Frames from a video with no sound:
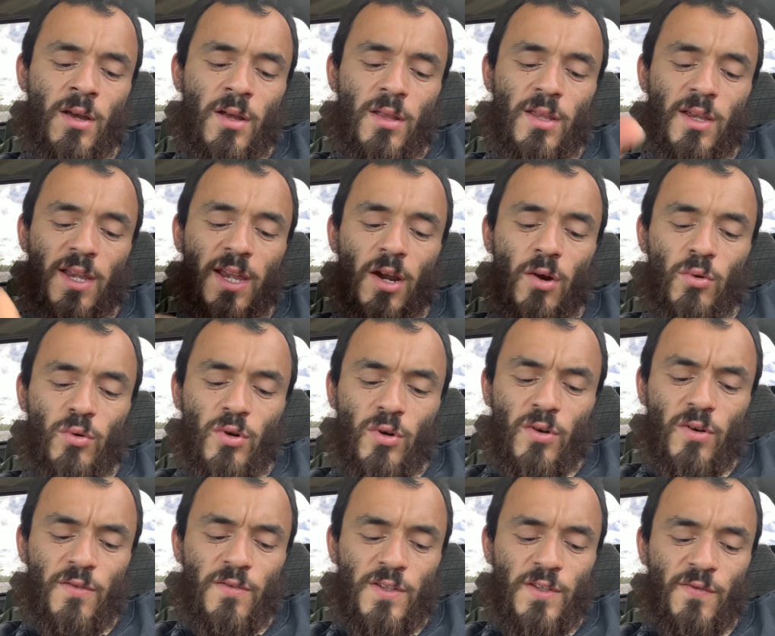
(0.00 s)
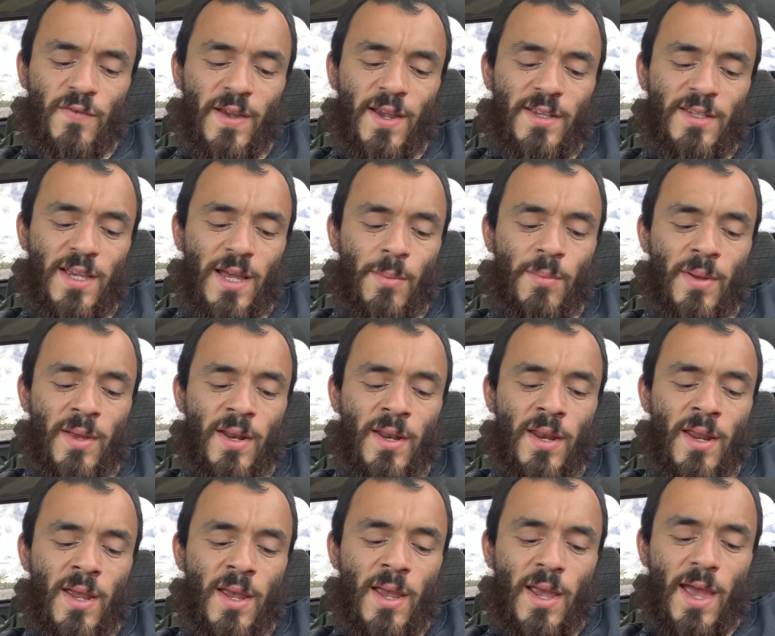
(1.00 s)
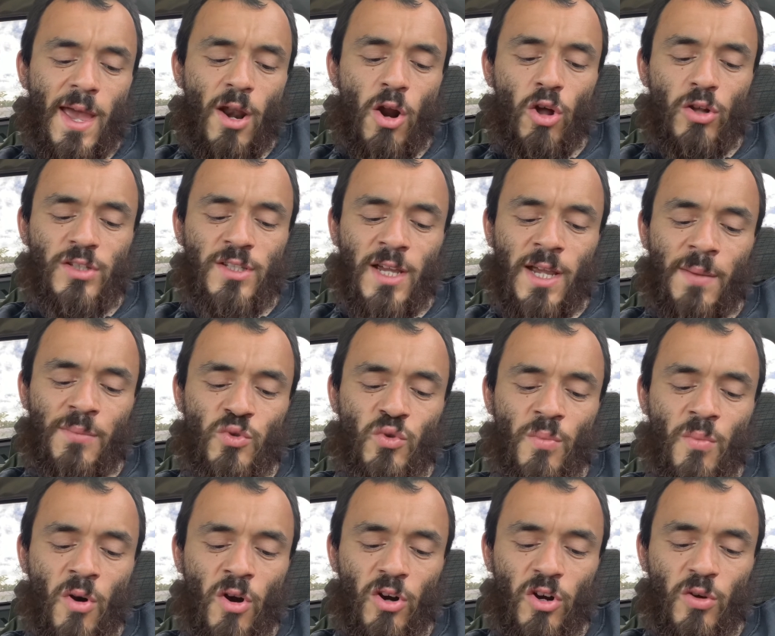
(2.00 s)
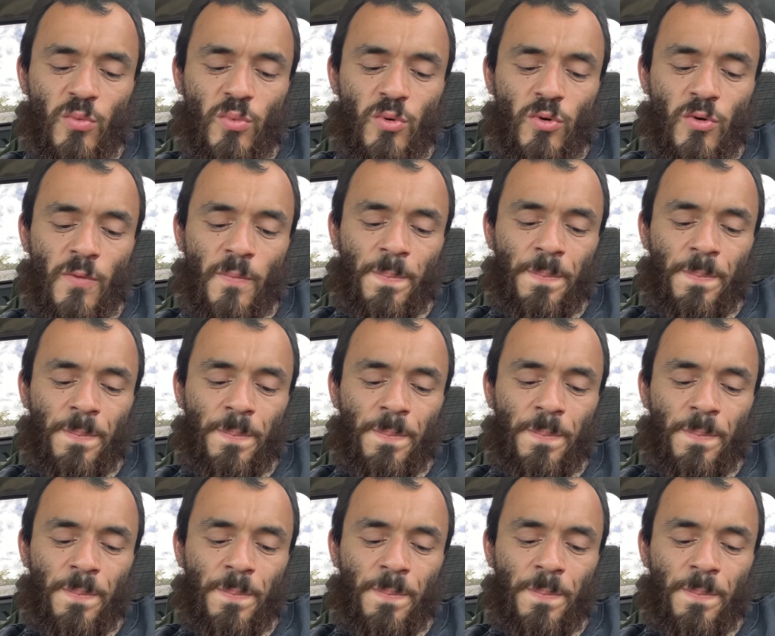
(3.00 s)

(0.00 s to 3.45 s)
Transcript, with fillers: the character of his face had been at all times remarkable